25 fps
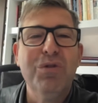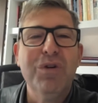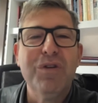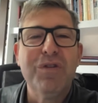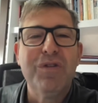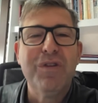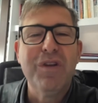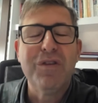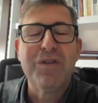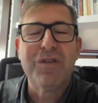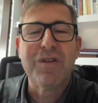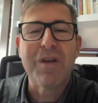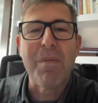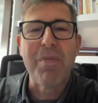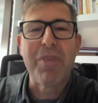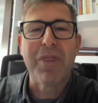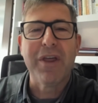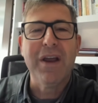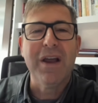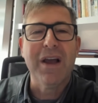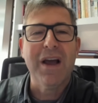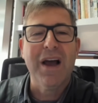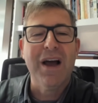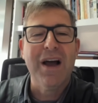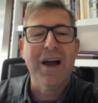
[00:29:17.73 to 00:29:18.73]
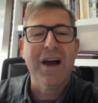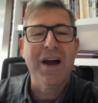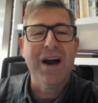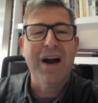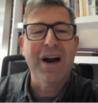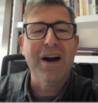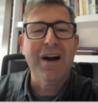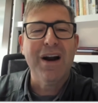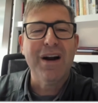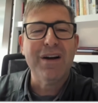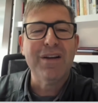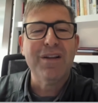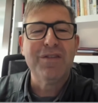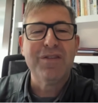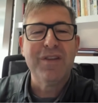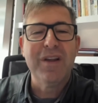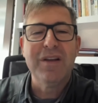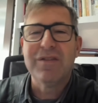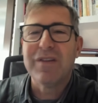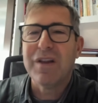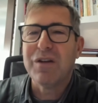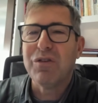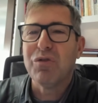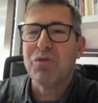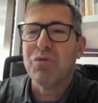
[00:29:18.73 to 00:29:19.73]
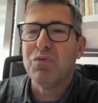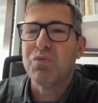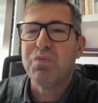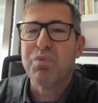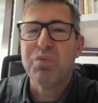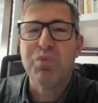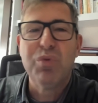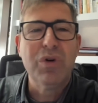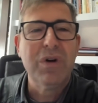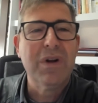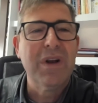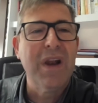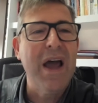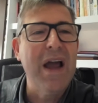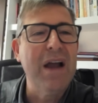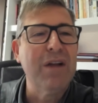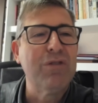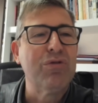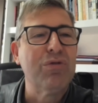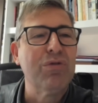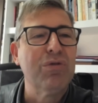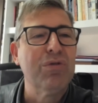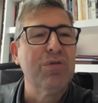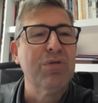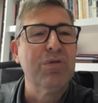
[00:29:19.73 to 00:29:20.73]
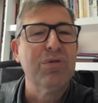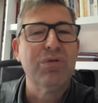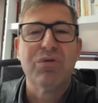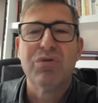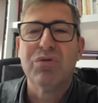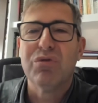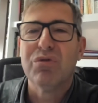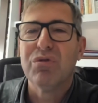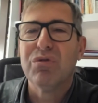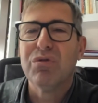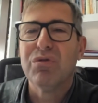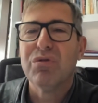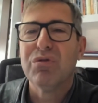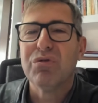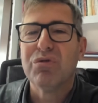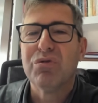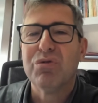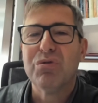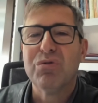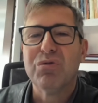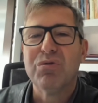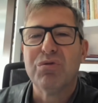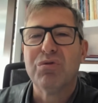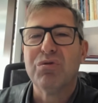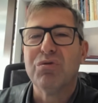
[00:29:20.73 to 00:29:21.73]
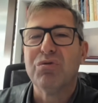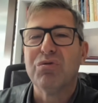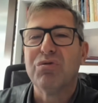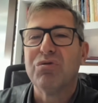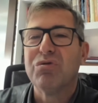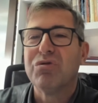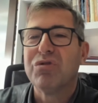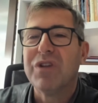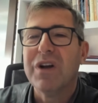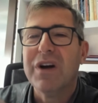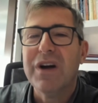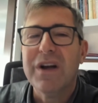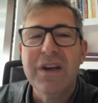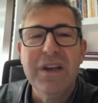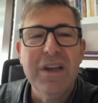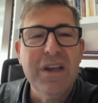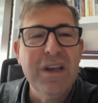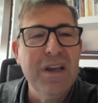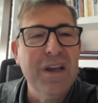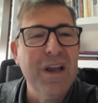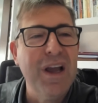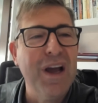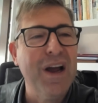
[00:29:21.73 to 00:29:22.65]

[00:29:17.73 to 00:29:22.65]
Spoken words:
Is this something, are these things that you would like to study?